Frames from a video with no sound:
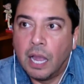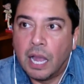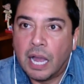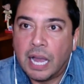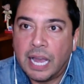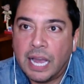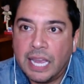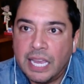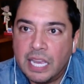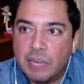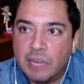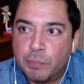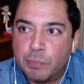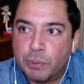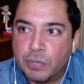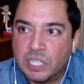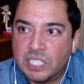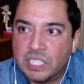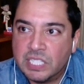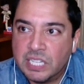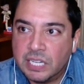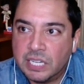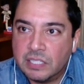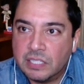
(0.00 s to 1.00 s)
I had
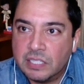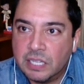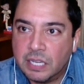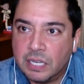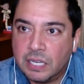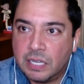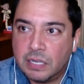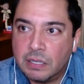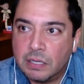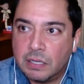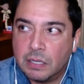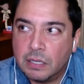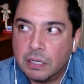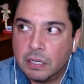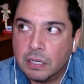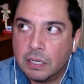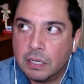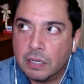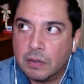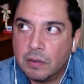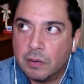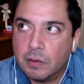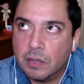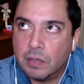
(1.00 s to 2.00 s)
predicted
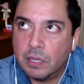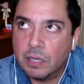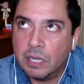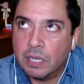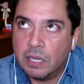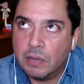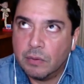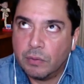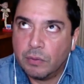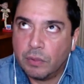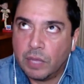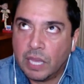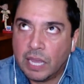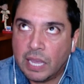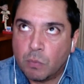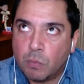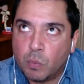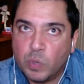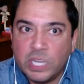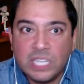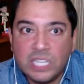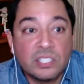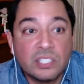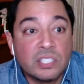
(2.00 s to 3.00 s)
at
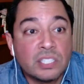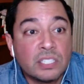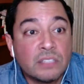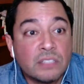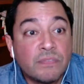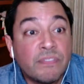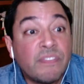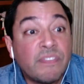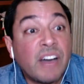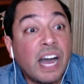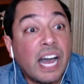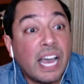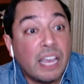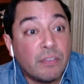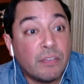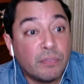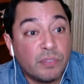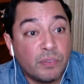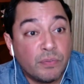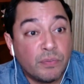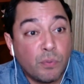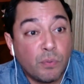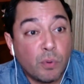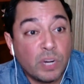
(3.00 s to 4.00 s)
week five,
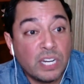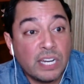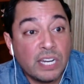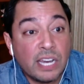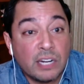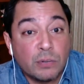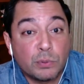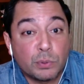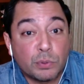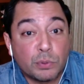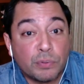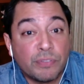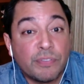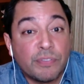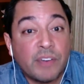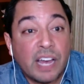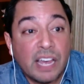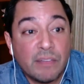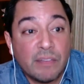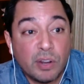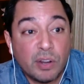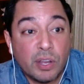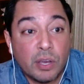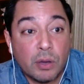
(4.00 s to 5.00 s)
the 49ers were
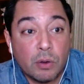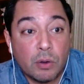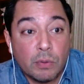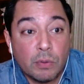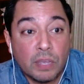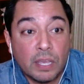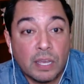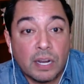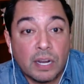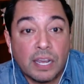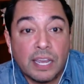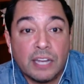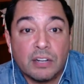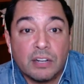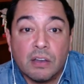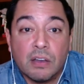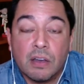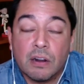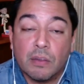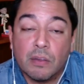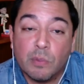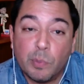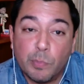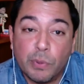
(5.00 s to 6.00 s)
five and oh, and I had
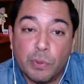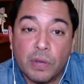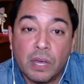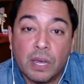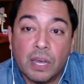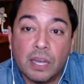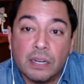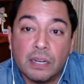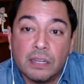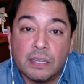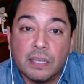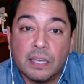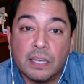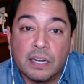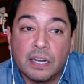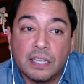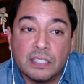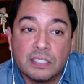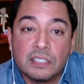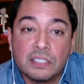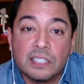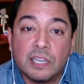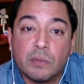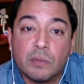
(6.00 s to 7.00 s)
gone on the pod, and I
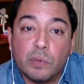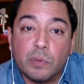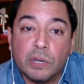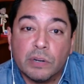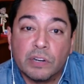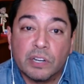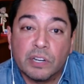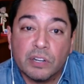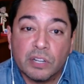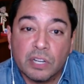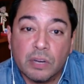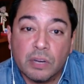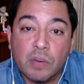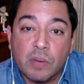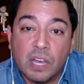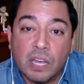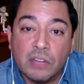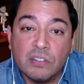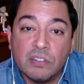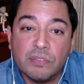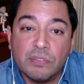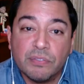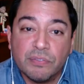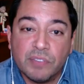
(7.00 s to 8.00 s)
said, we are going to go
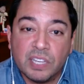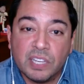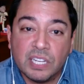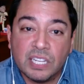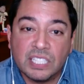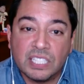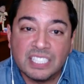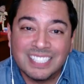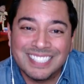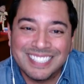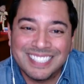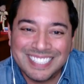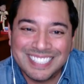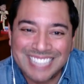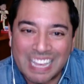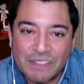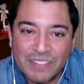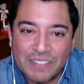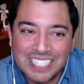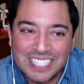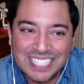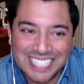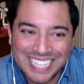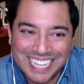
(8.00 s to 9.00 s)
undefeated
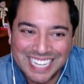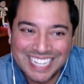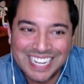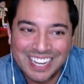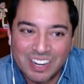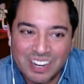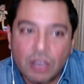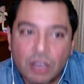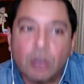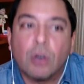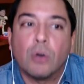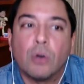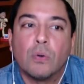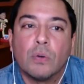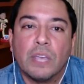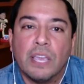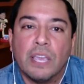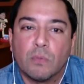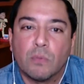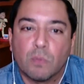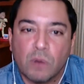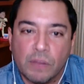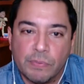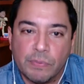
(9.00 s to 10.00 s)
seventeen and oh
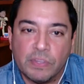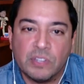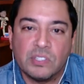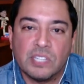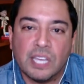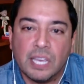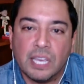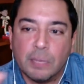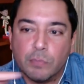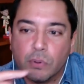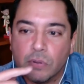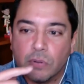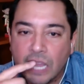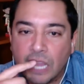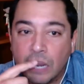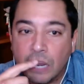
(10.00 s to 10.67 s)
and run the table.